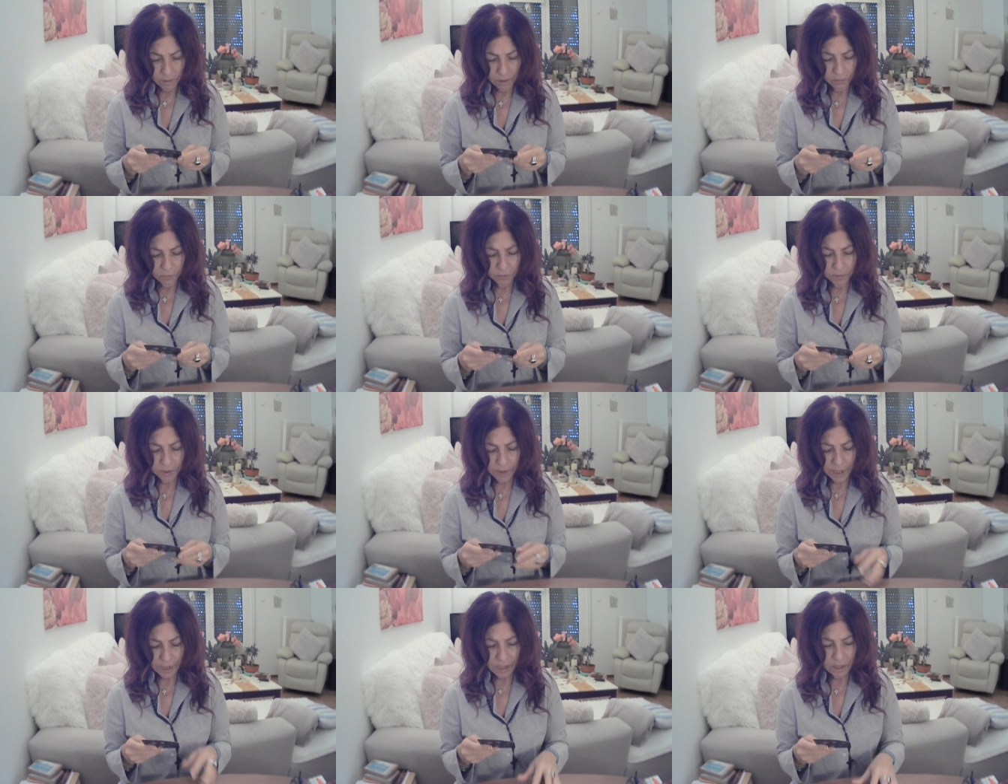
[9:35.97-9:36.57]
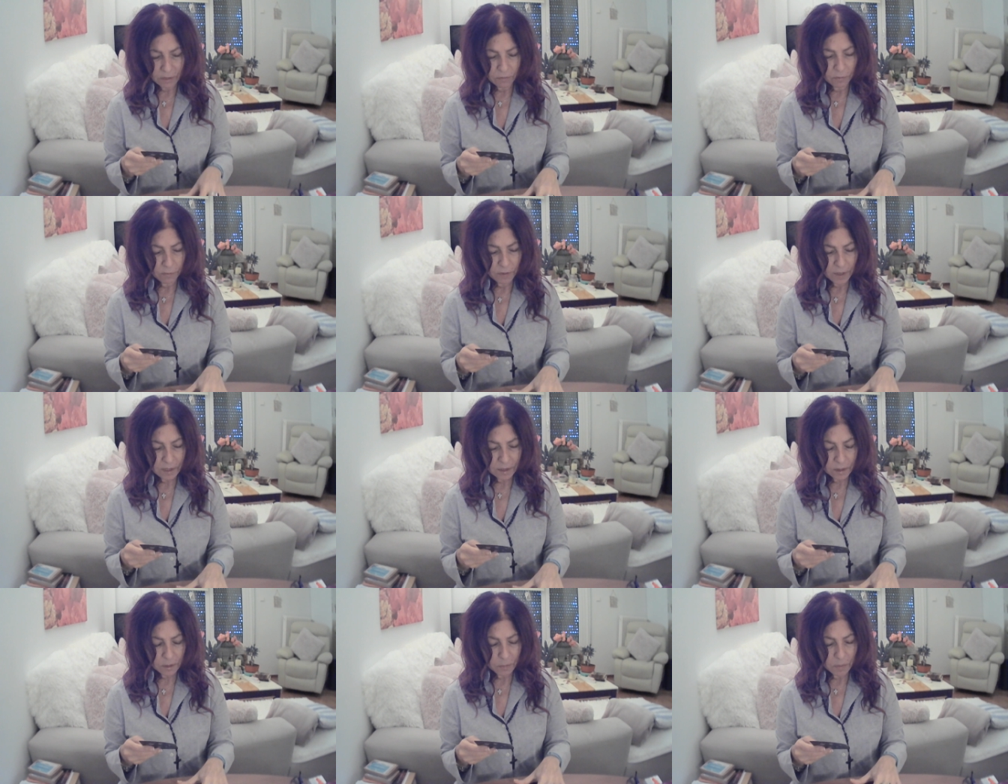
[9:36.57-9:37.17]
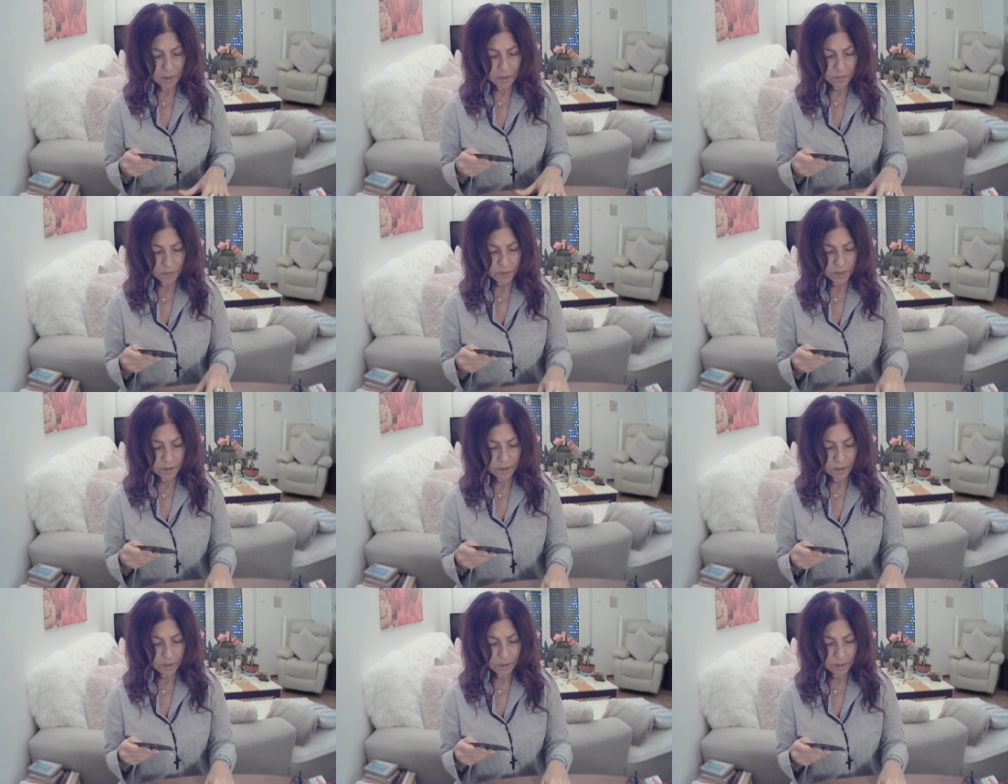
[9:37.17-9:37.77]
I feel like investments,
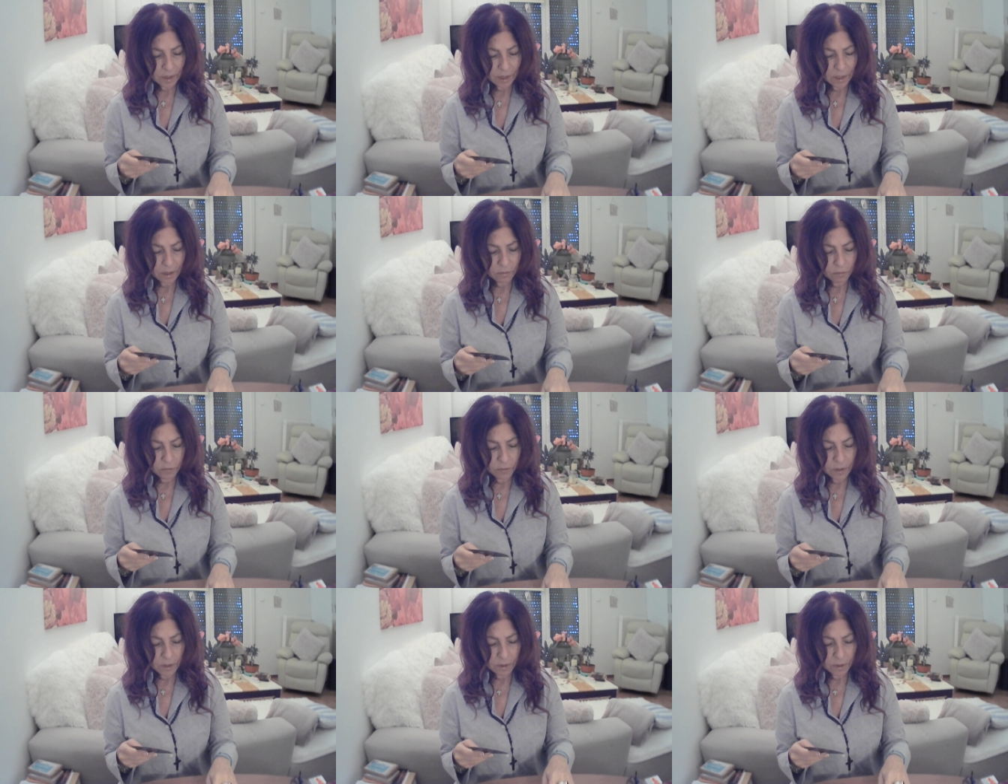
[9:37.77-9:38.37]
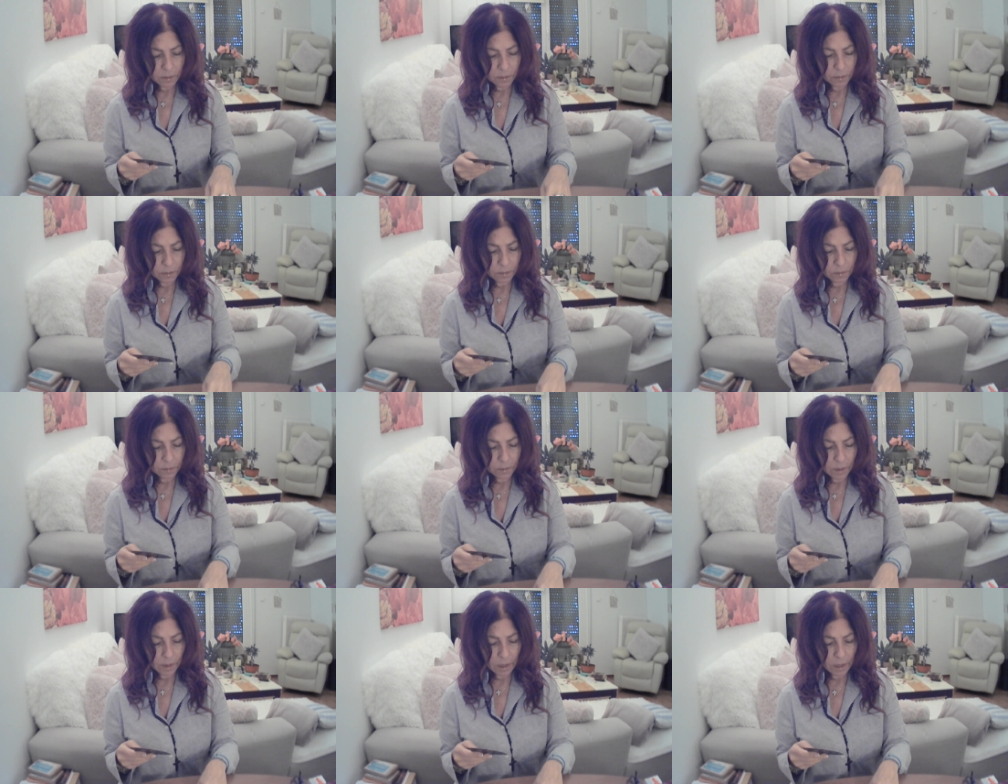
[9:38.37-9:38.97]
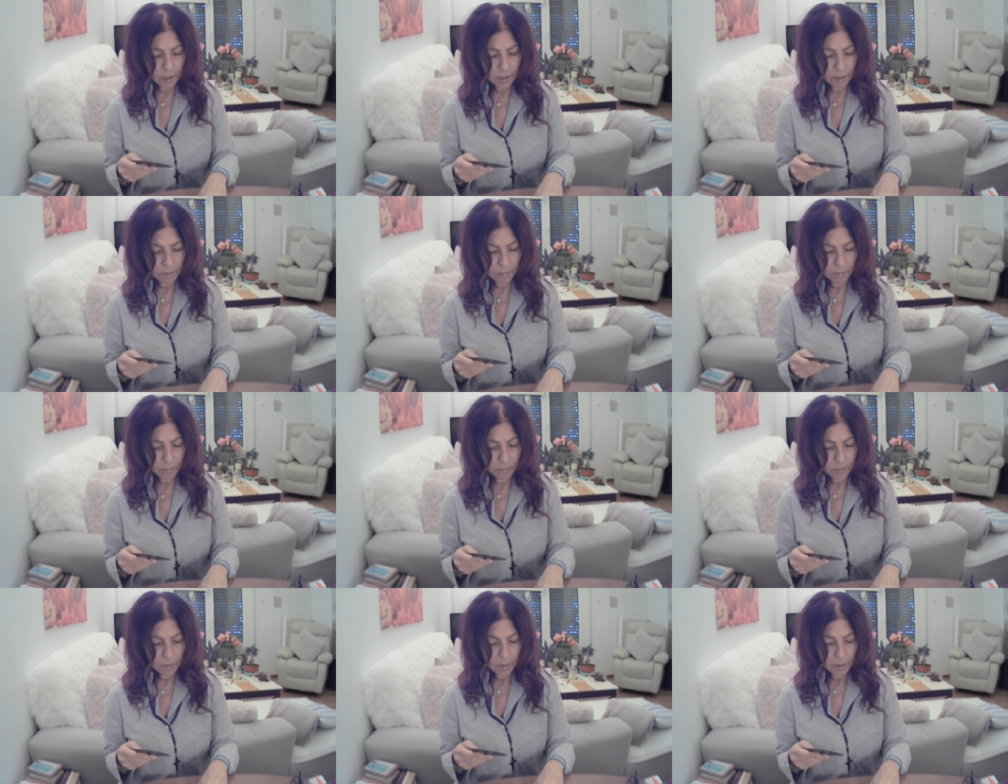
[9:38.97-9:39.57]
I feel
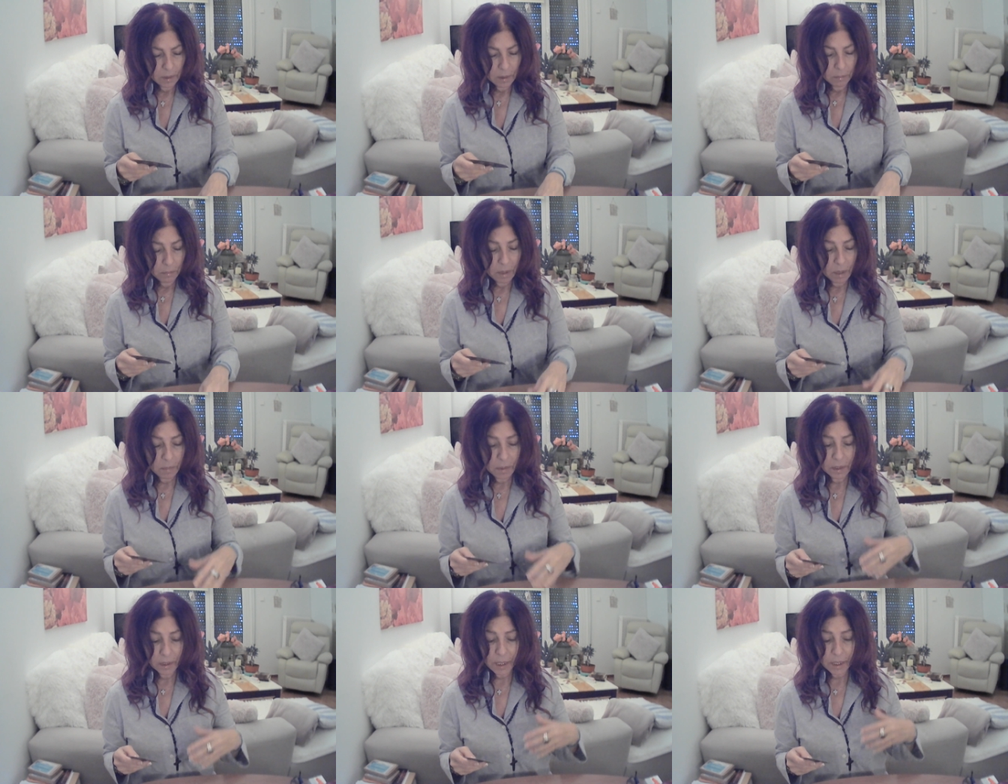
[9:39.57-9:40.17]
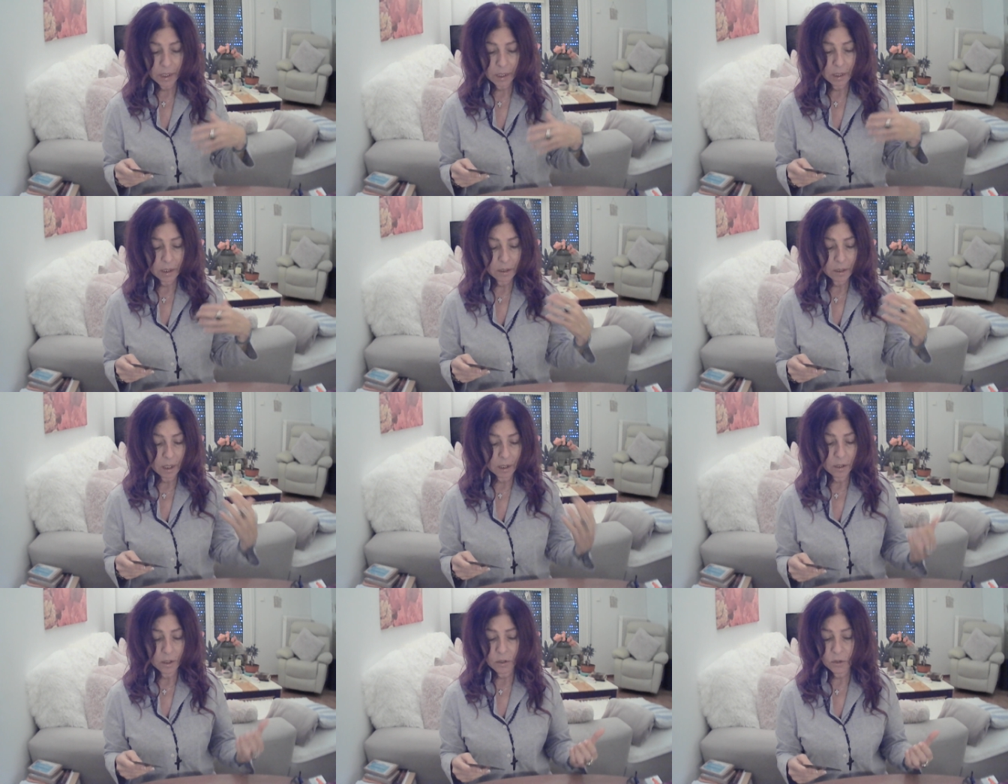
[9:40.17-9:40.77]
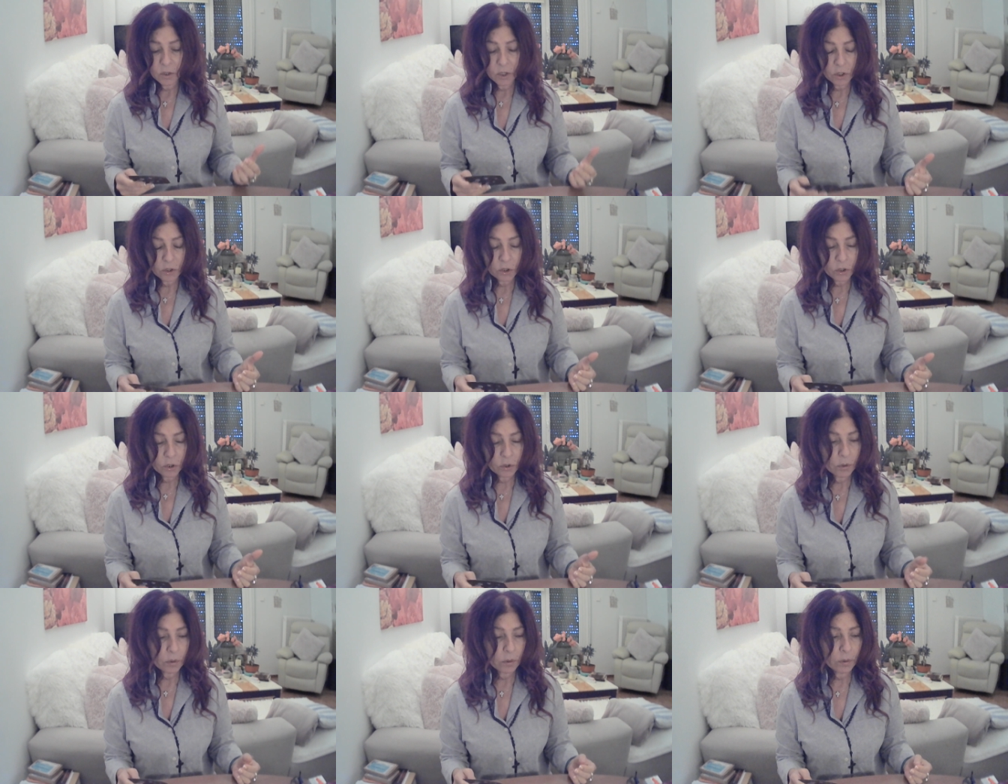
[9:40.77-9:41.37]
um, maybe like a, an
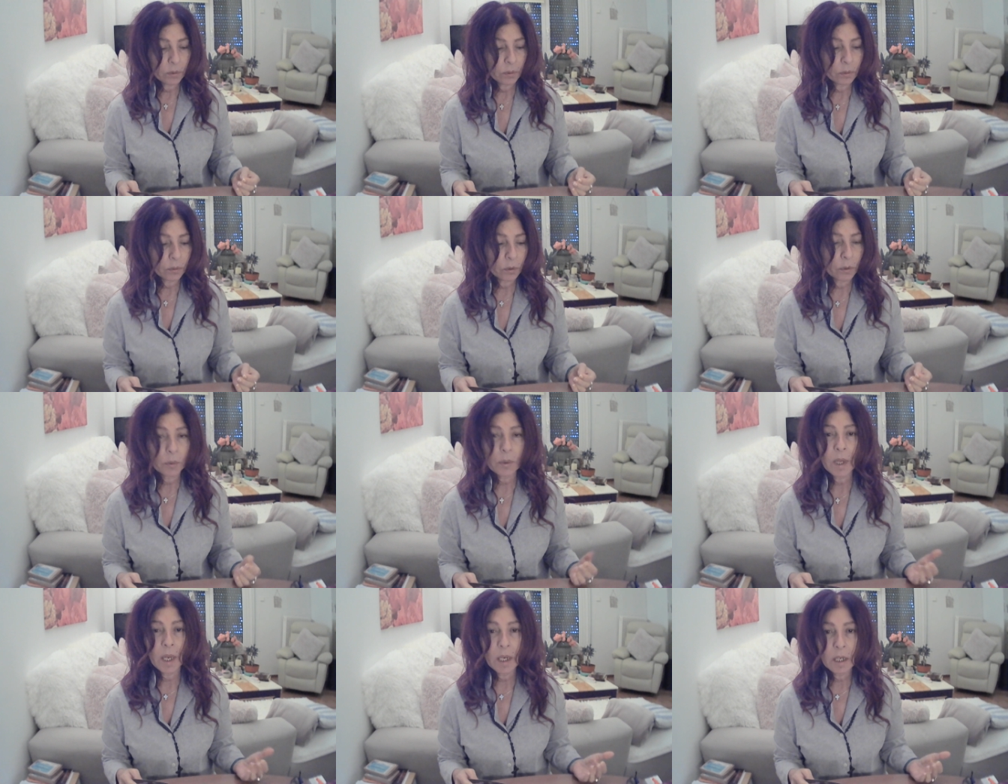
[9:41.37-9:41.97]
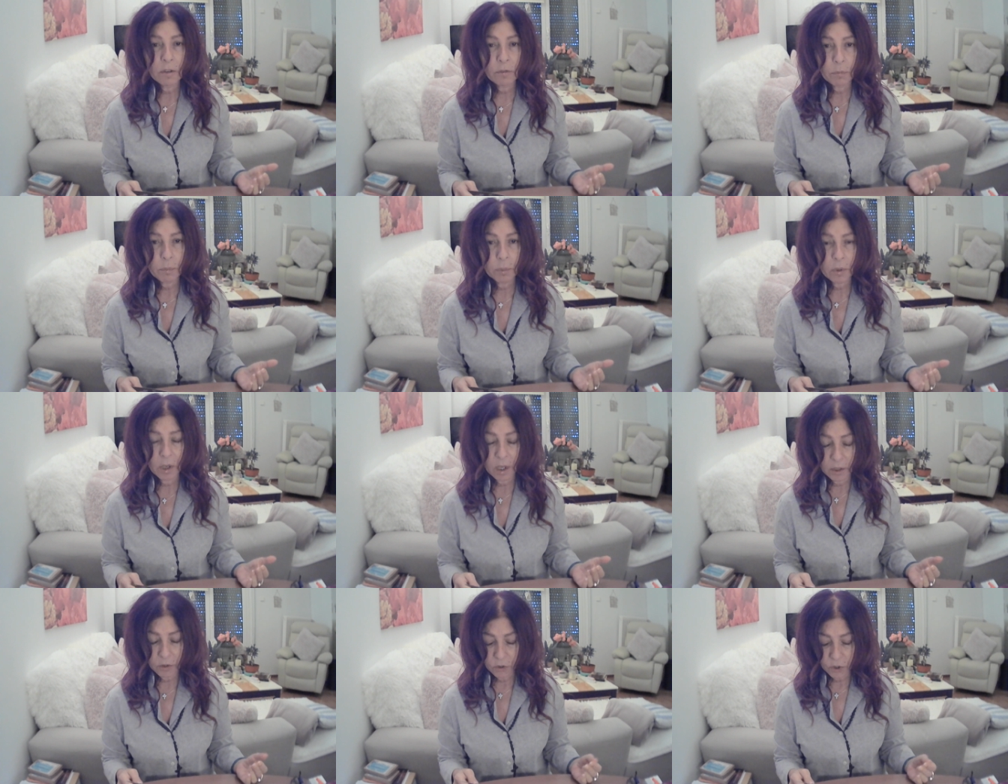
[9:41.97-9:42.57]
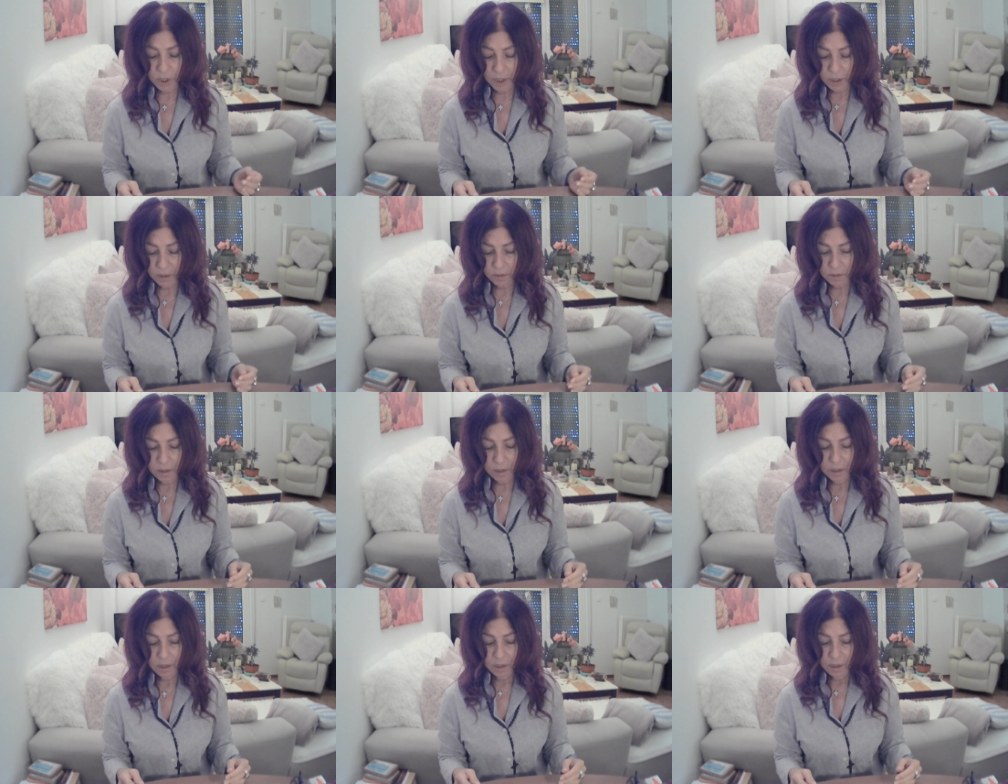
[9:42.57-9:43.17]
additional creative project,